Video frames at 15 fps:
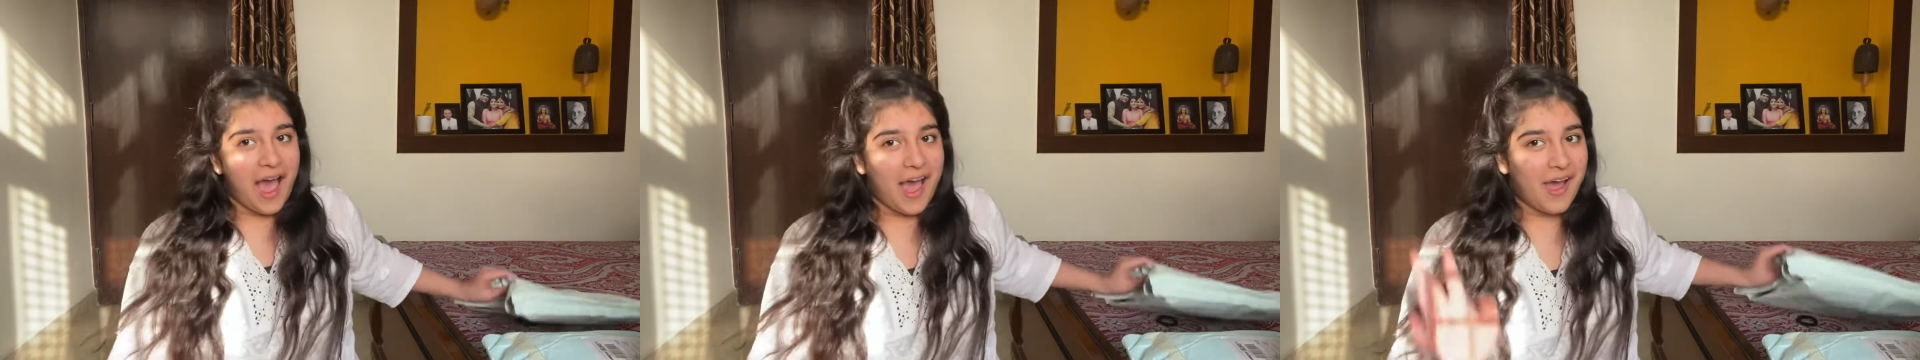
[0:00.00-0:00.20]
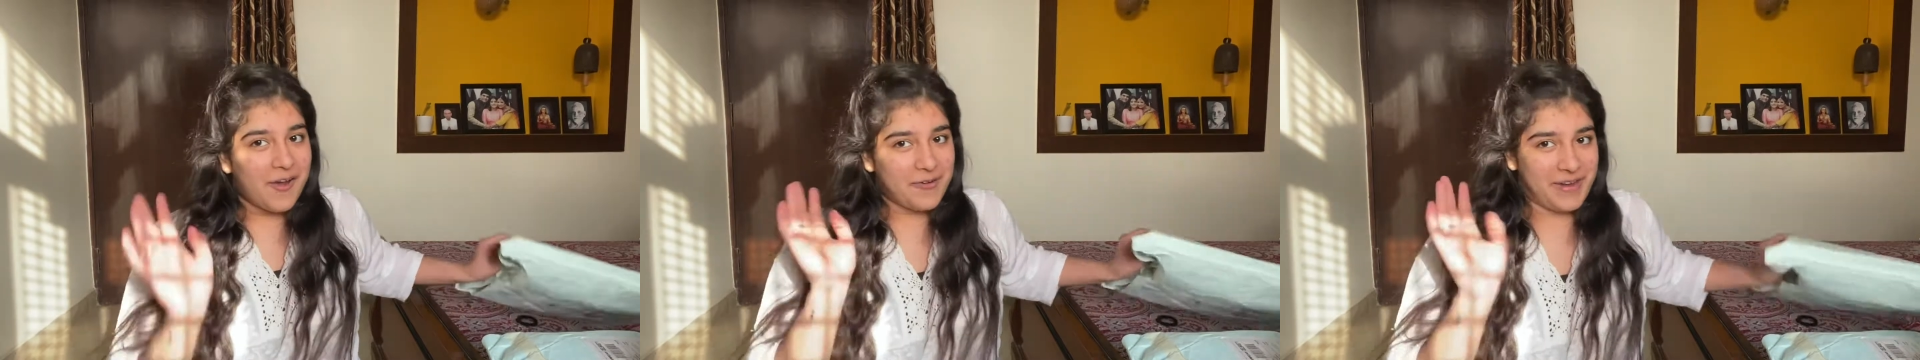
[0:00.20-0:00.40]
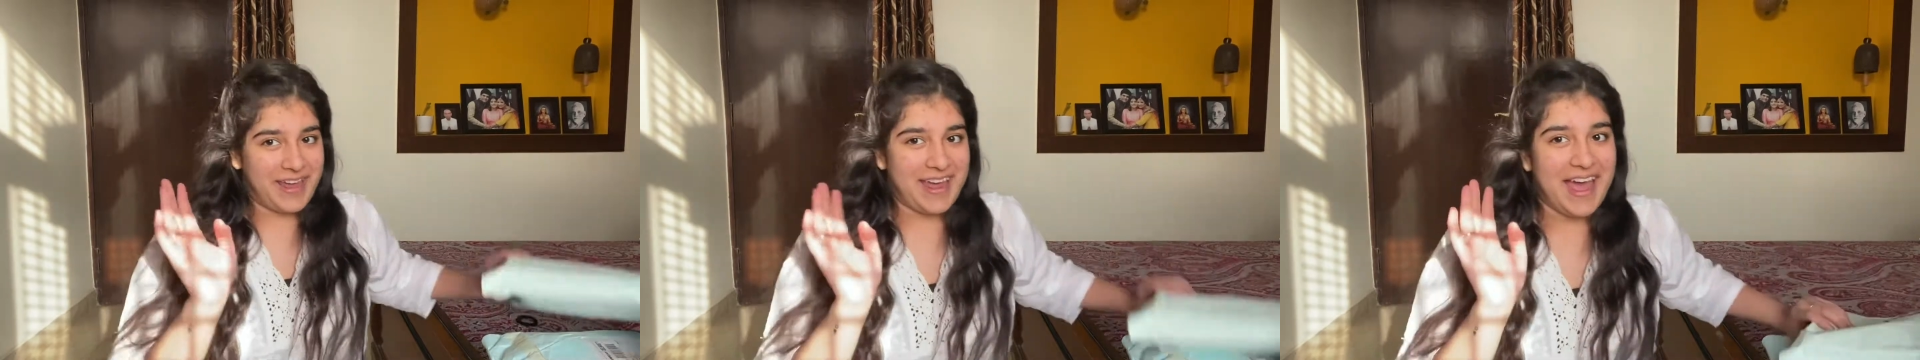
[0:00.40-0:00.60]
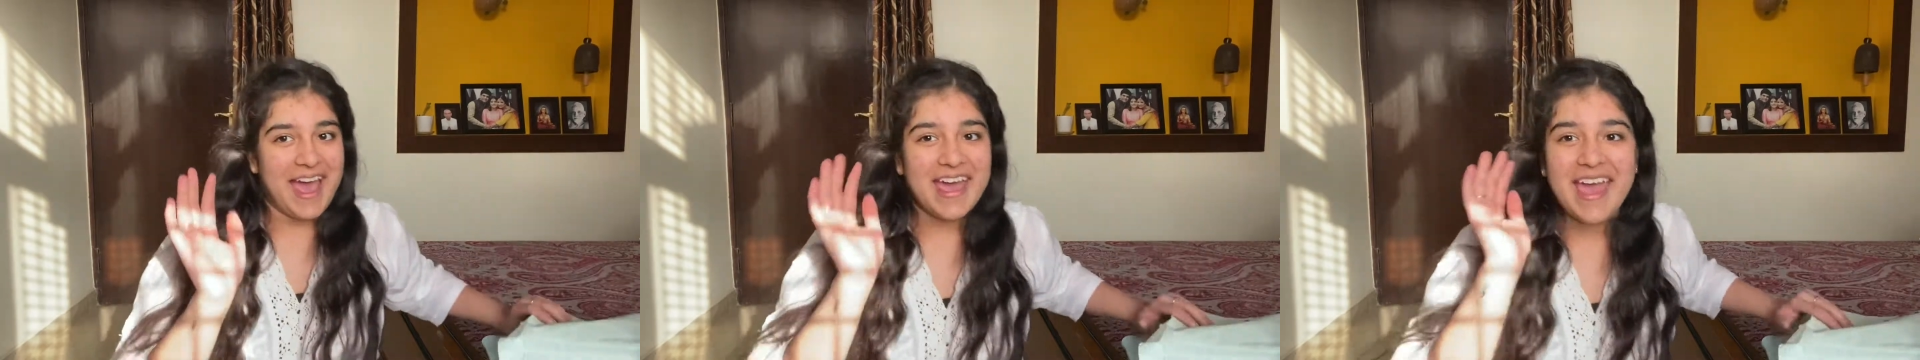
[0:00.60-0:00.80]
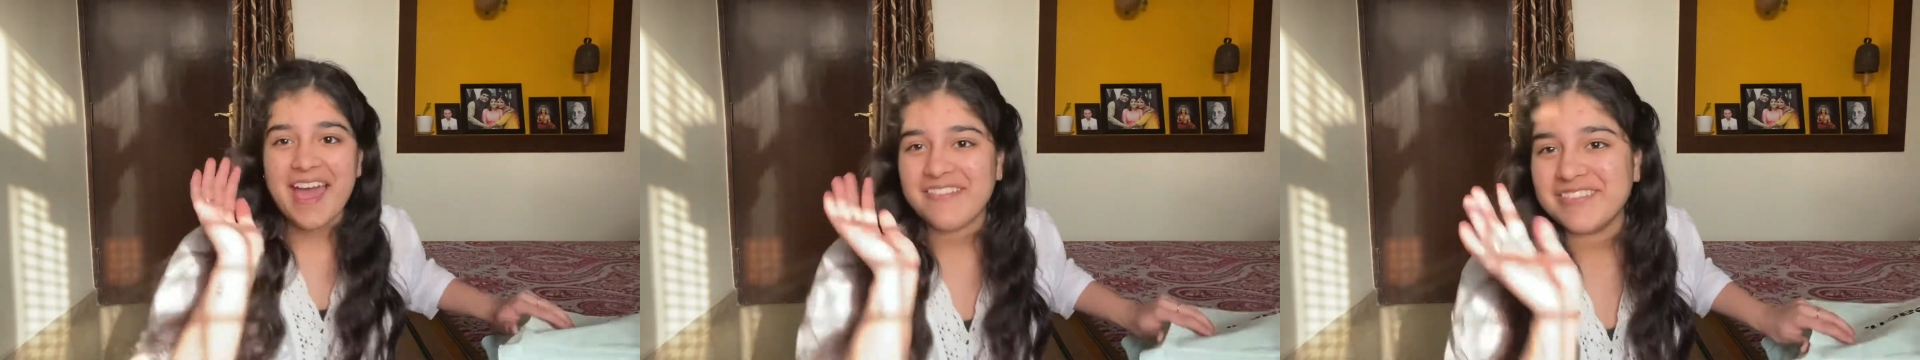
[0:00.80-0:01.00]
Okay, I
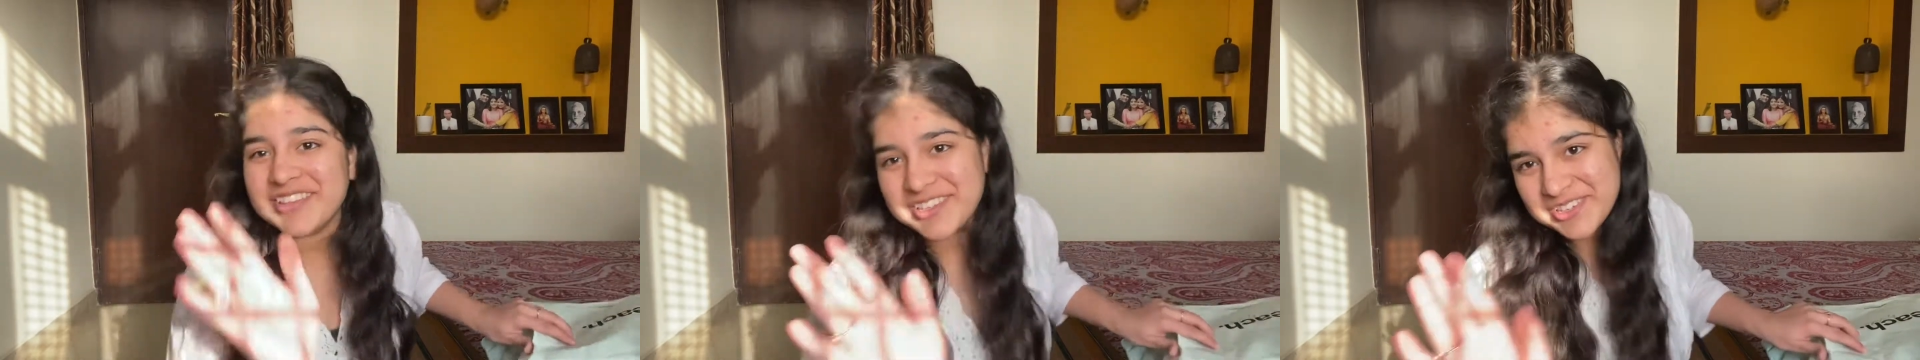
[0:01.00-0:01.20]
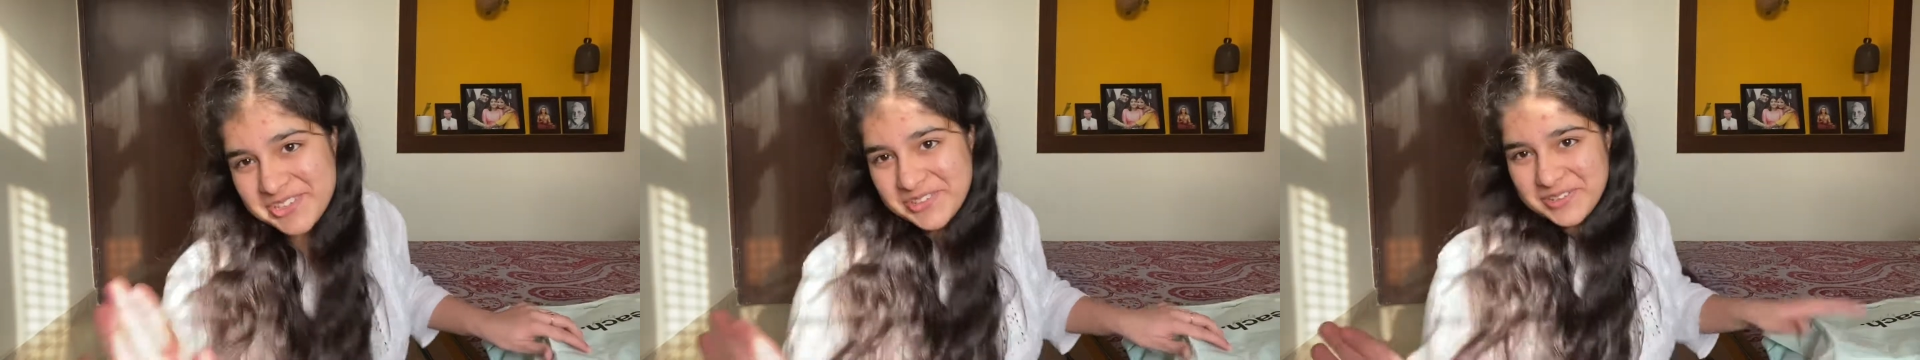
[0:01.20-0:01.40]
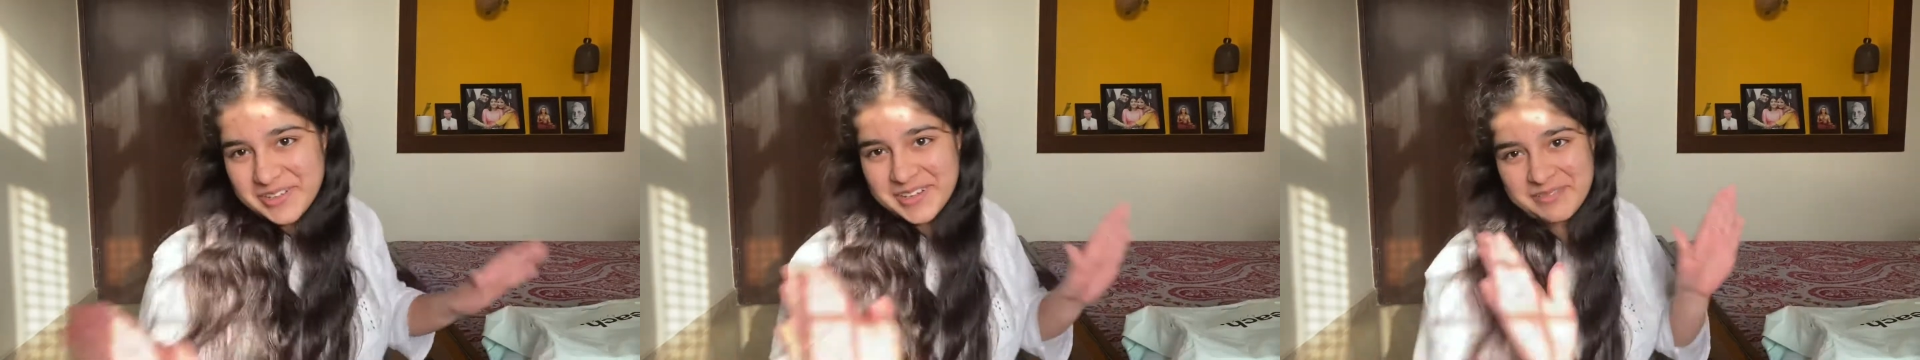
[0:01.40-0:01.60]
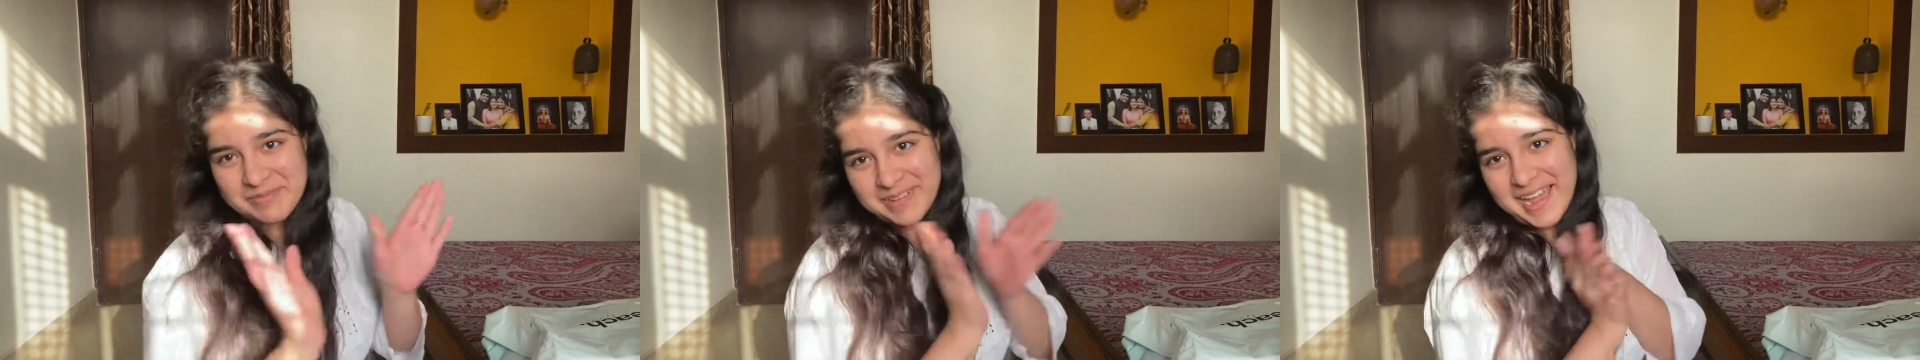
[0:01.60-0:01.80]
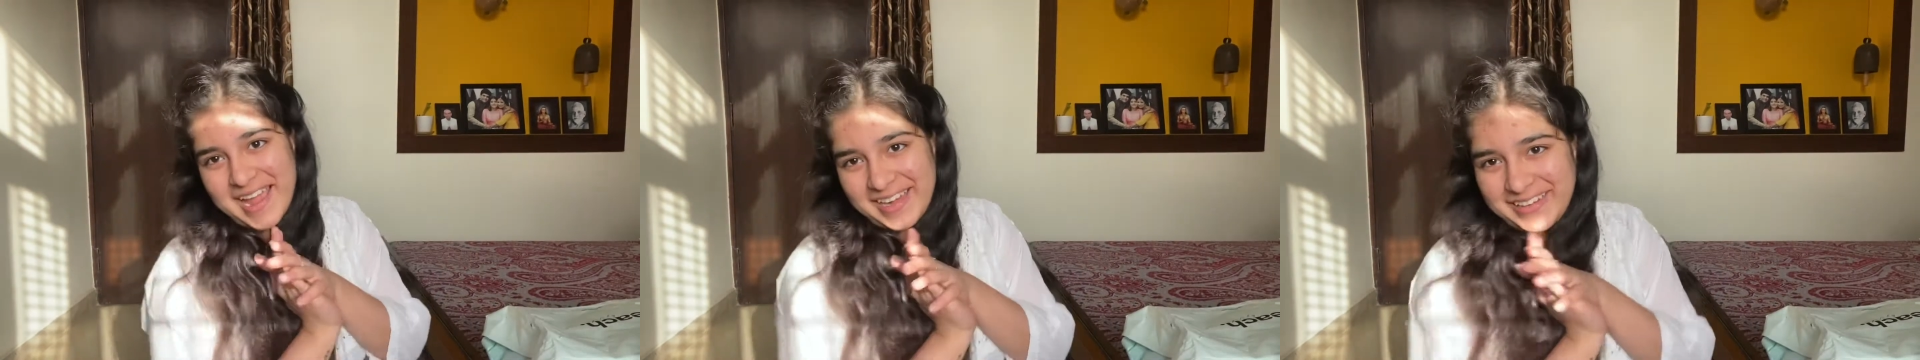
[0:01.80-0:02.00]
have stories
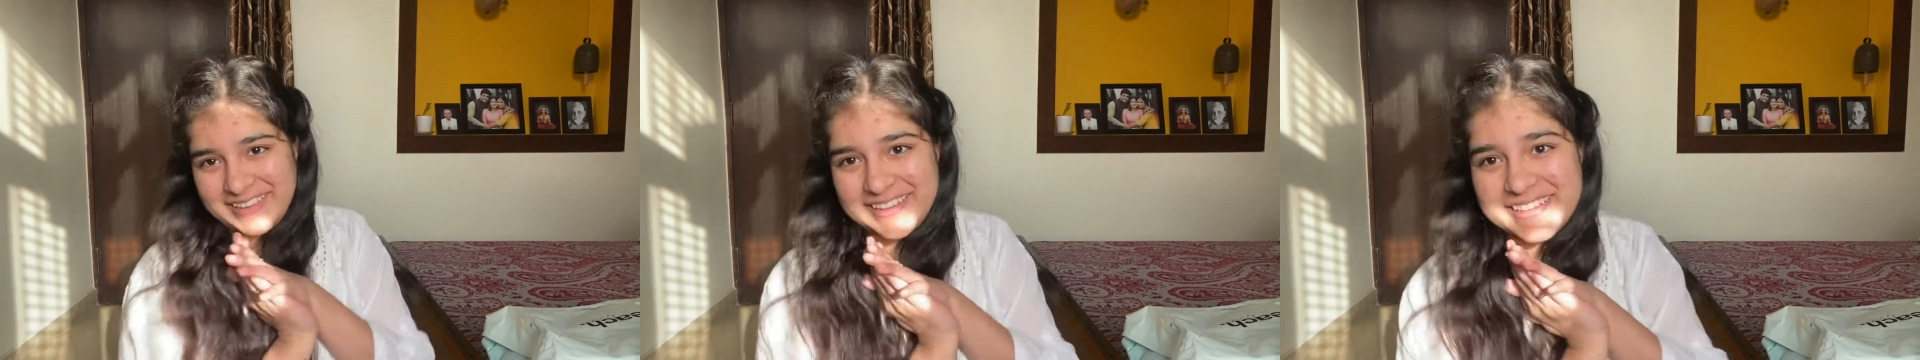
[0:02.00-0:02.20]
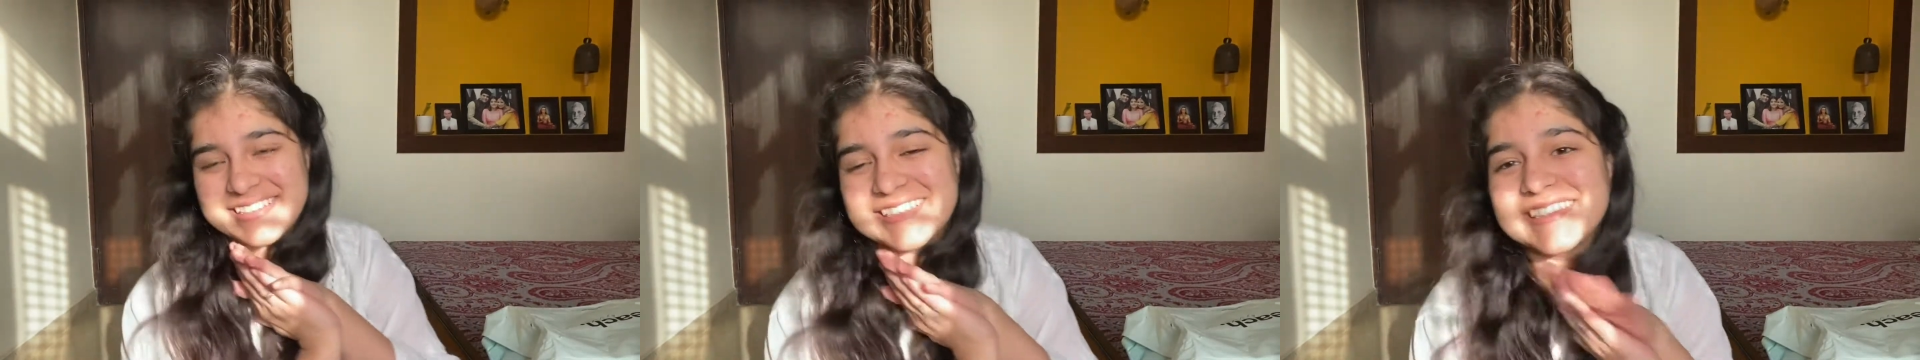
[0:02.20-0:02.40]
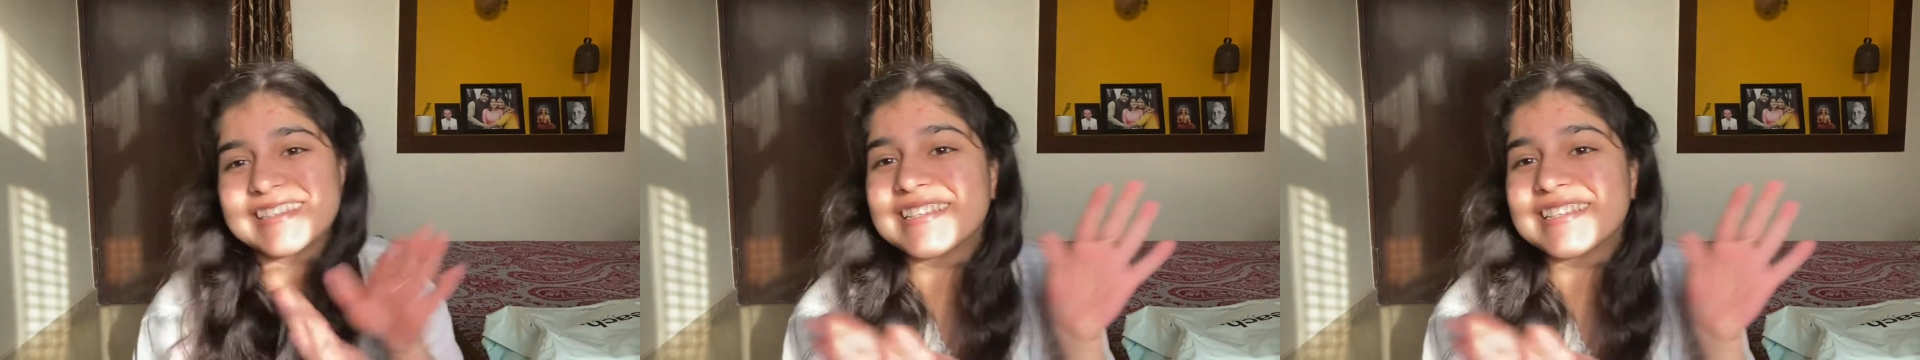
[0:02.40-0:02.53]
behind this.